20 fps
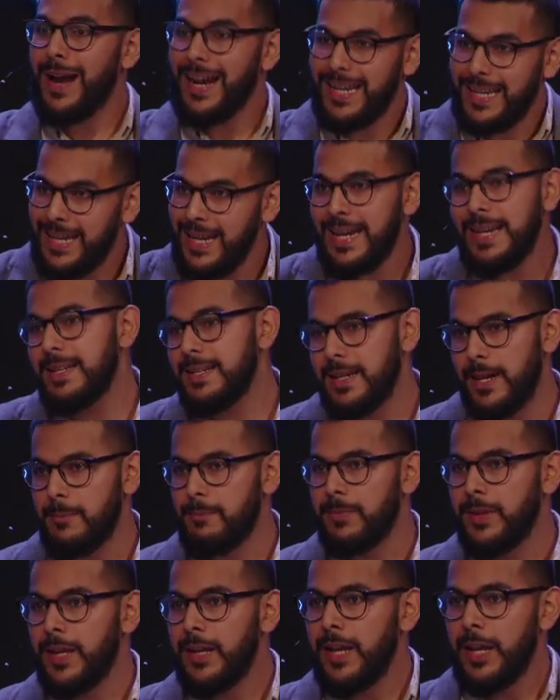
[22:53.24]
my
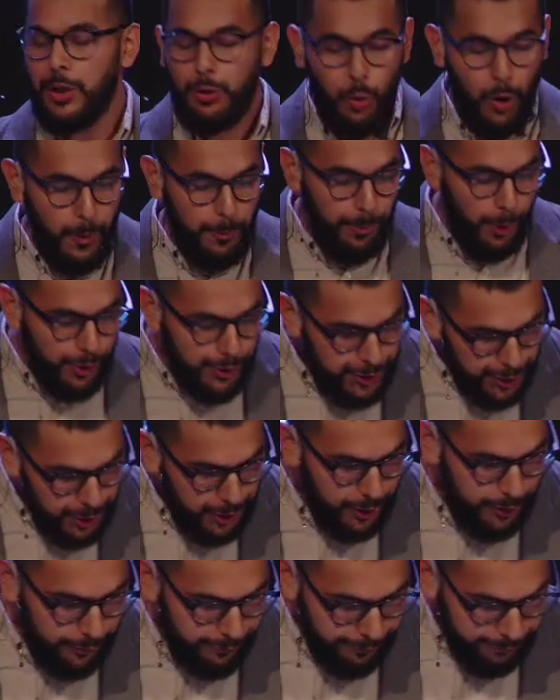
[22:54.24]
kingdom and who are
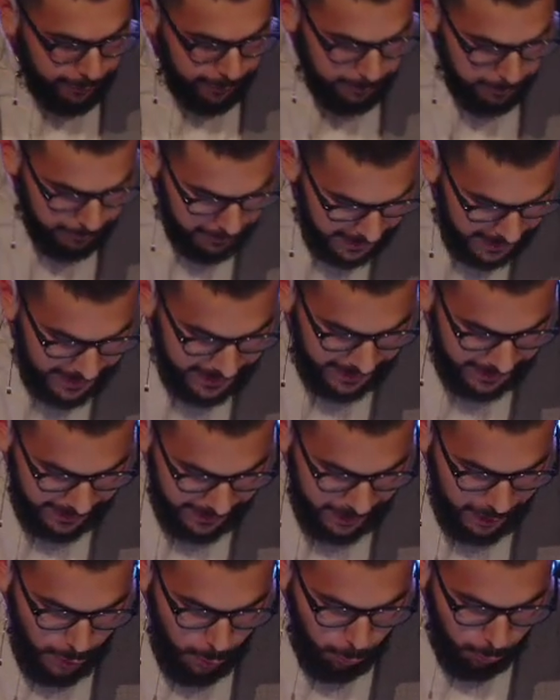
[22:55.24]
persecuted for
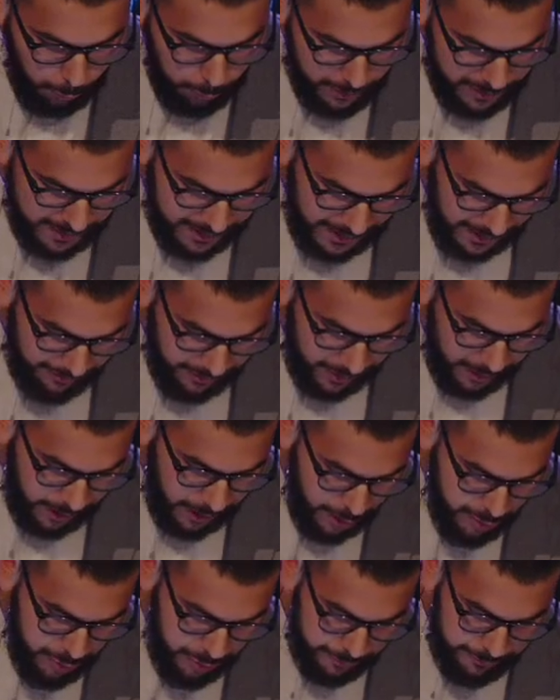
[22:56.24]
me will receive
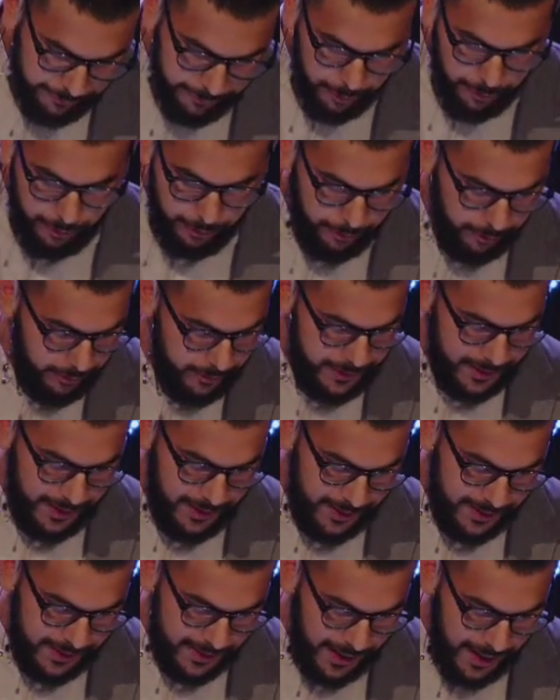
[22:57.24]
100-fold
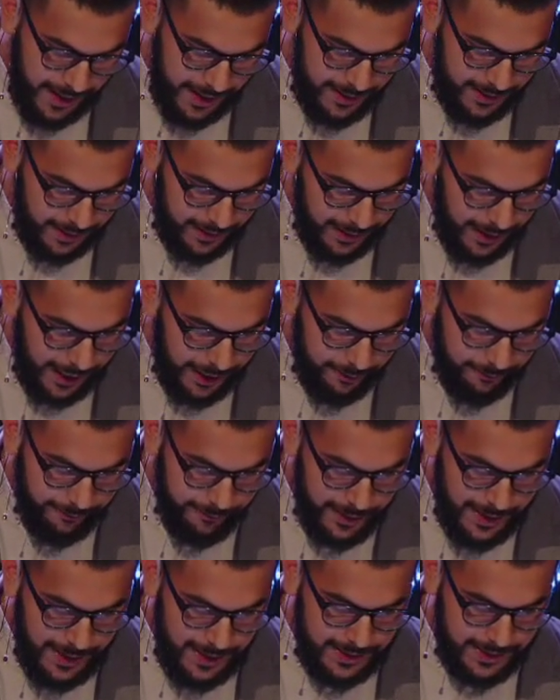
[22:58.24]
in the
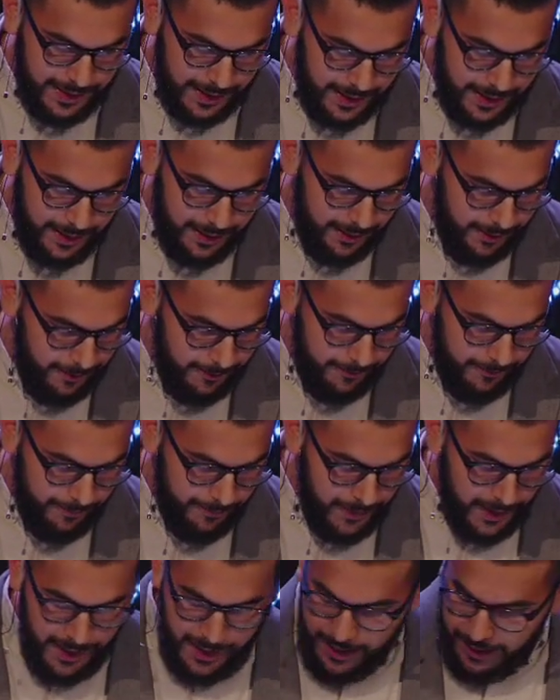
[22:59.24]
life to
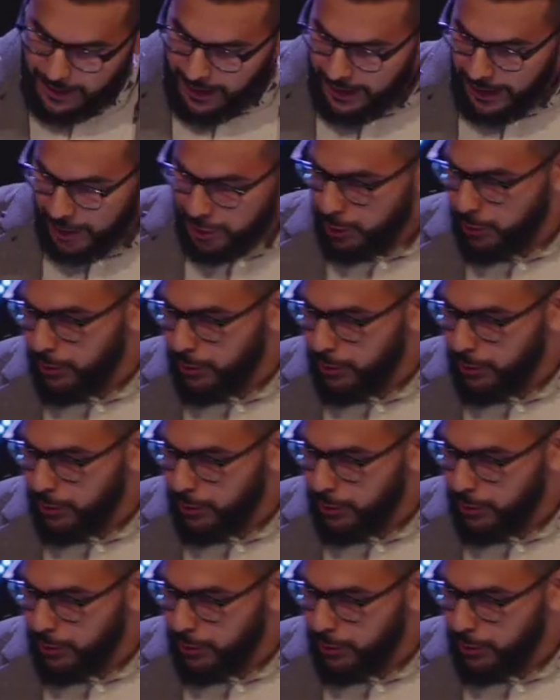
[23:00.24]
come. Now, not